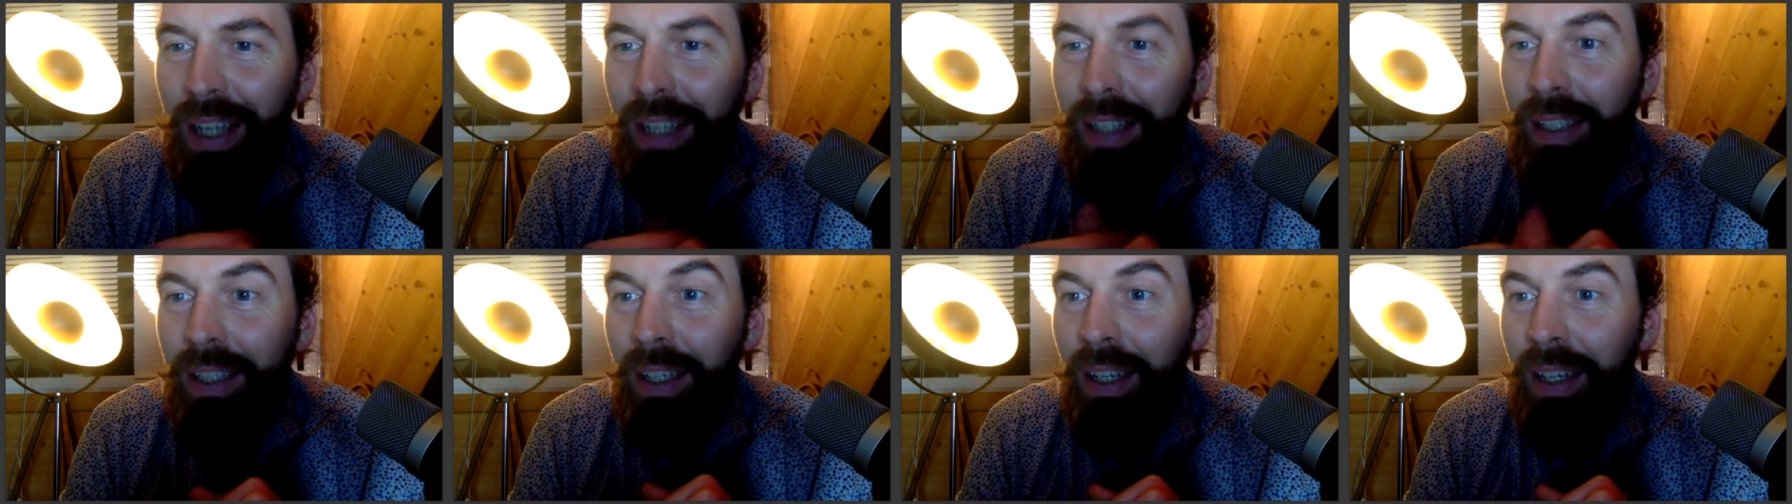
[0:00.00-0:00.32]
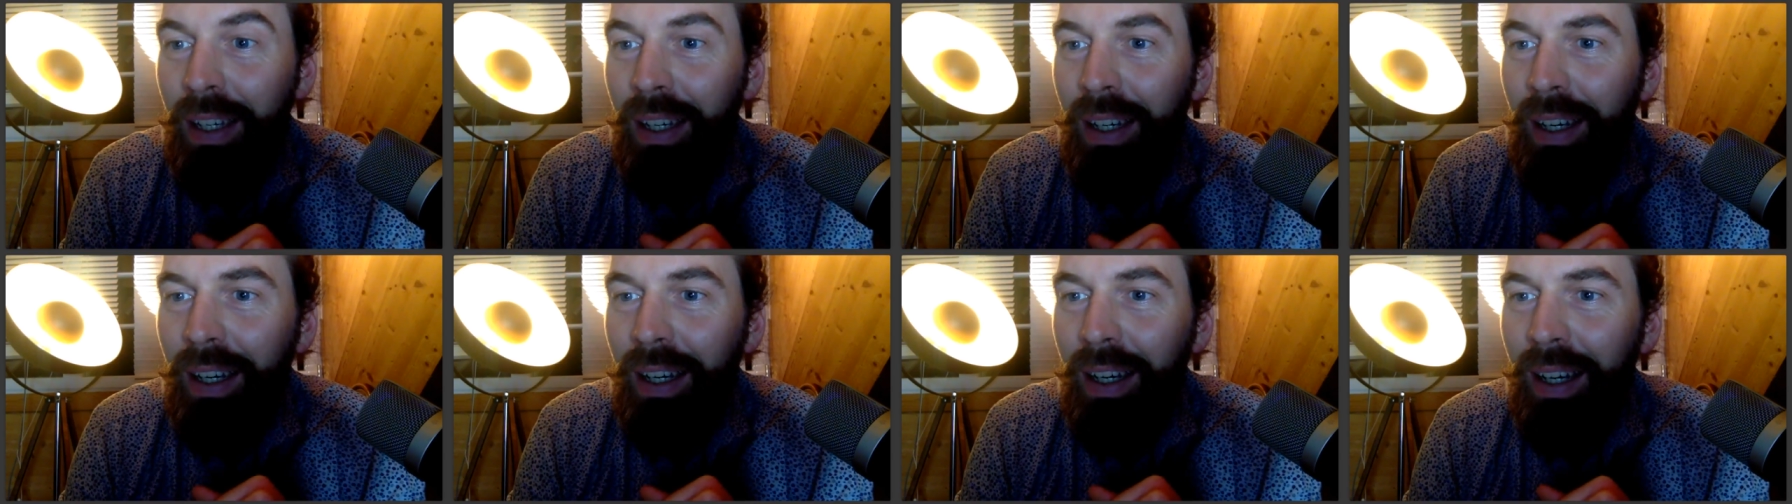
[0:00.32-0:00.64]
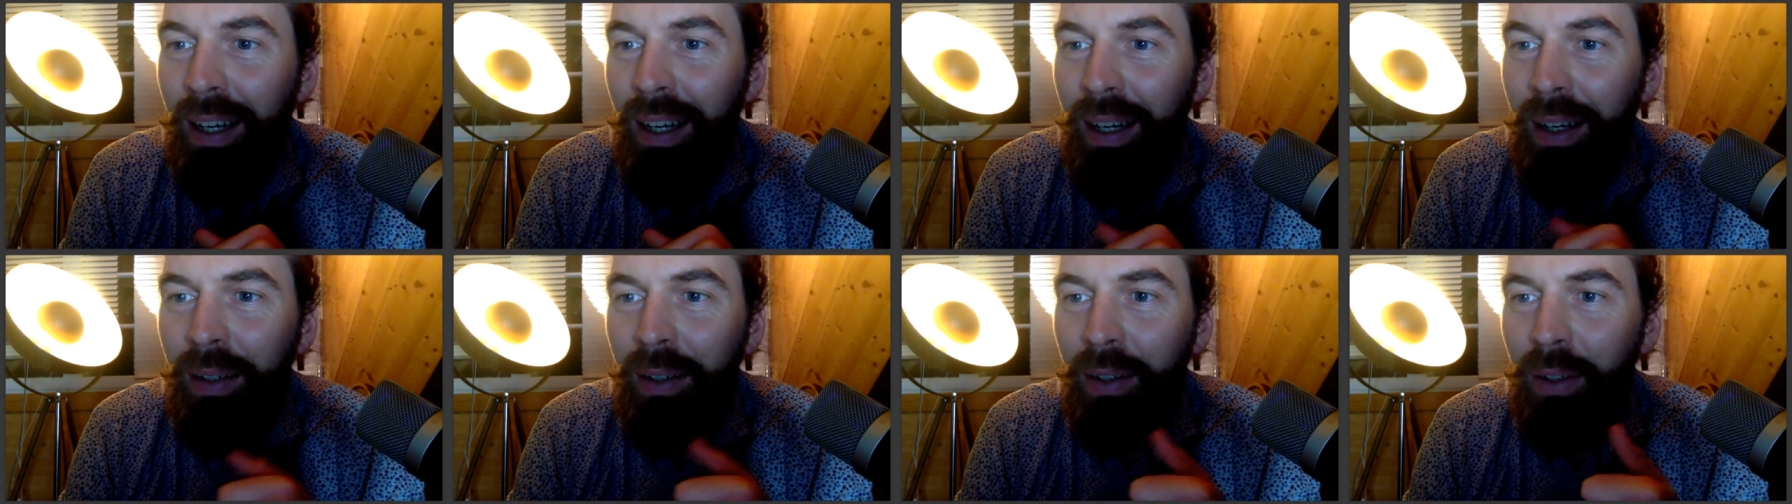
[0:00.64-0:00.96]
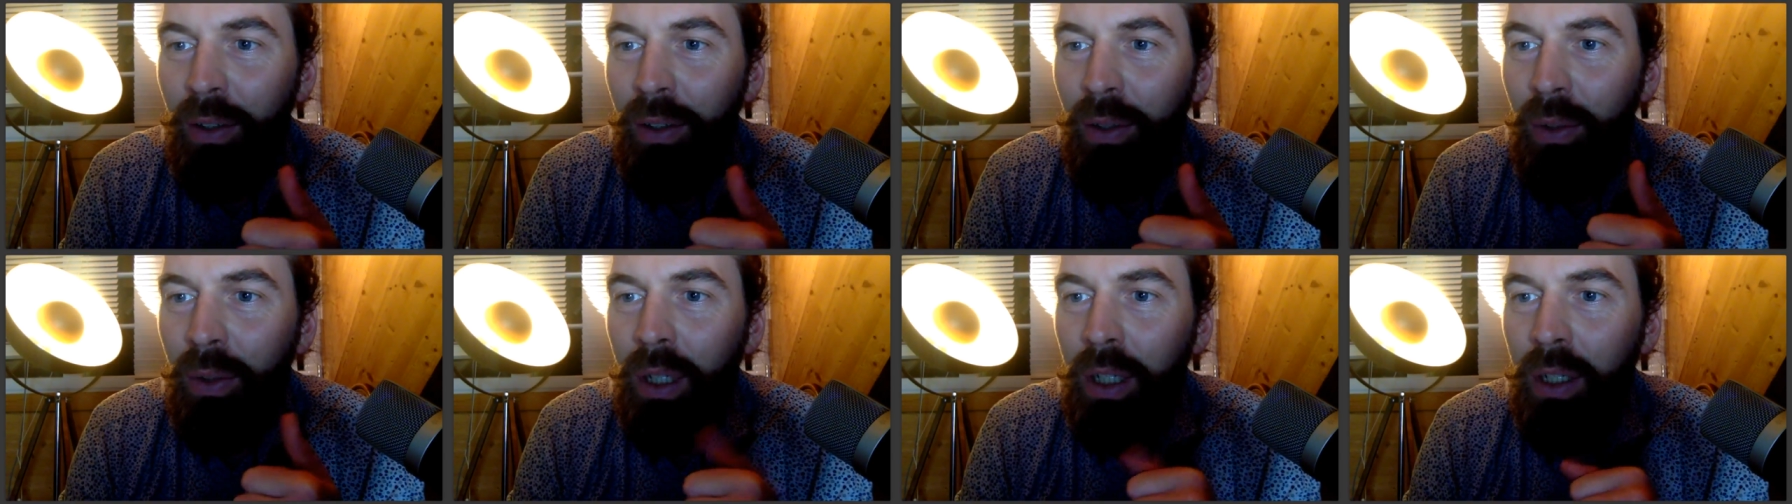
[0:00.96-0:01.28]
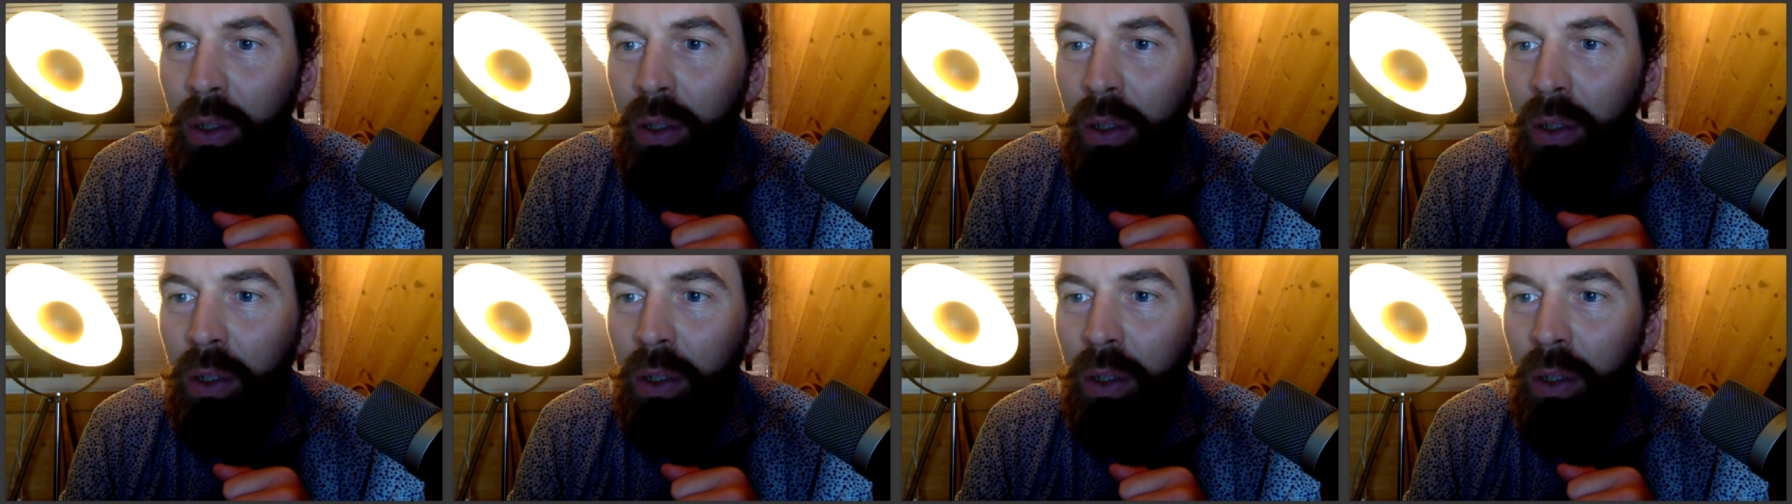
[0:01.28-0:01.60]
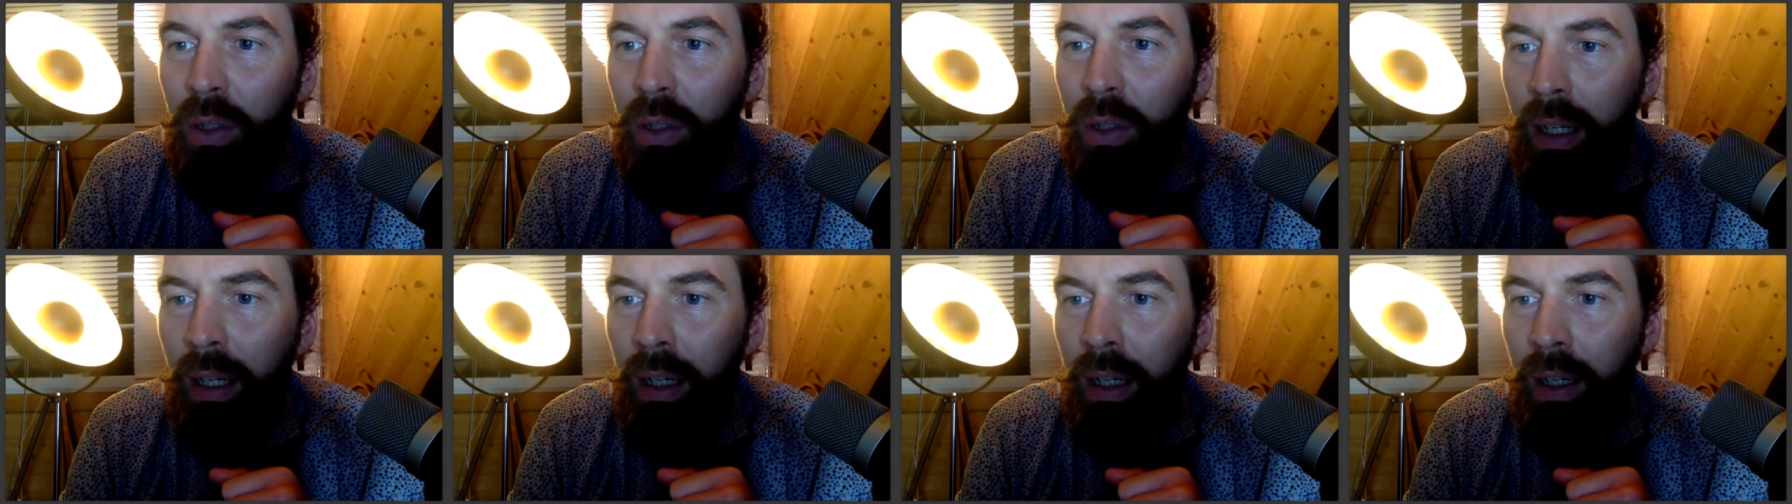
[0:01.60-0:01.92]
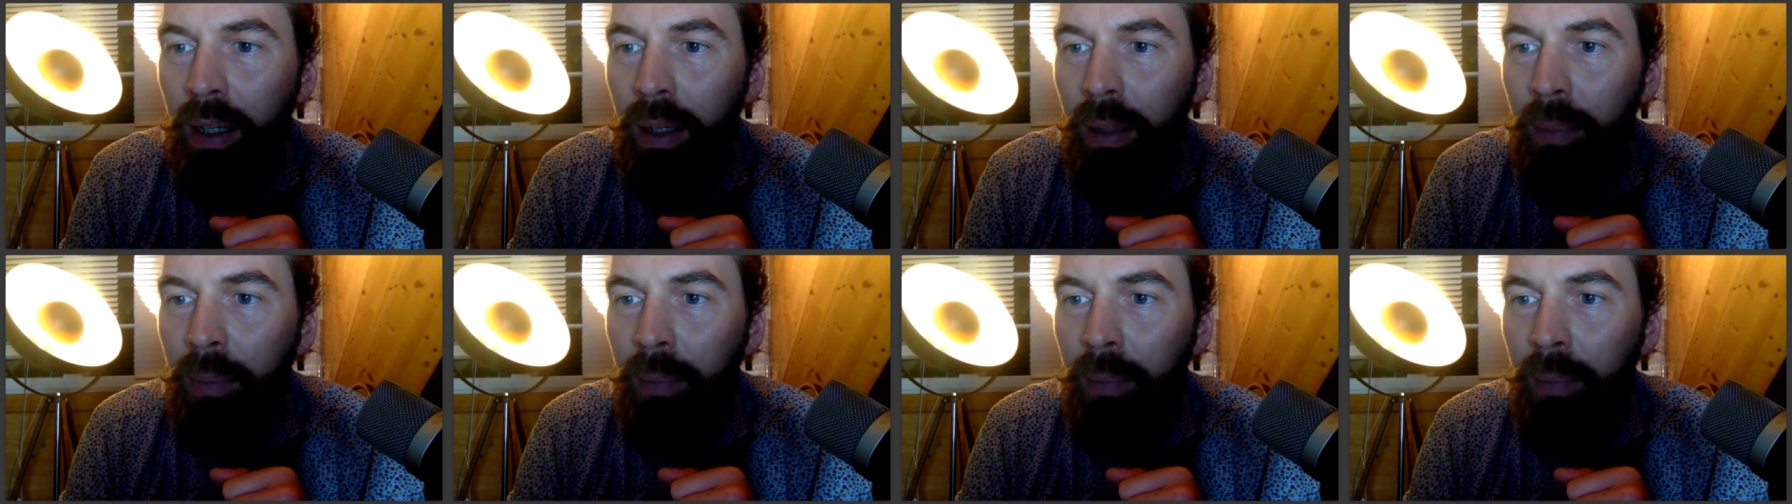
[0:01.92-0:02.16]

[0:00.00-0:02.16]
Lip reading: Yes, you can do that.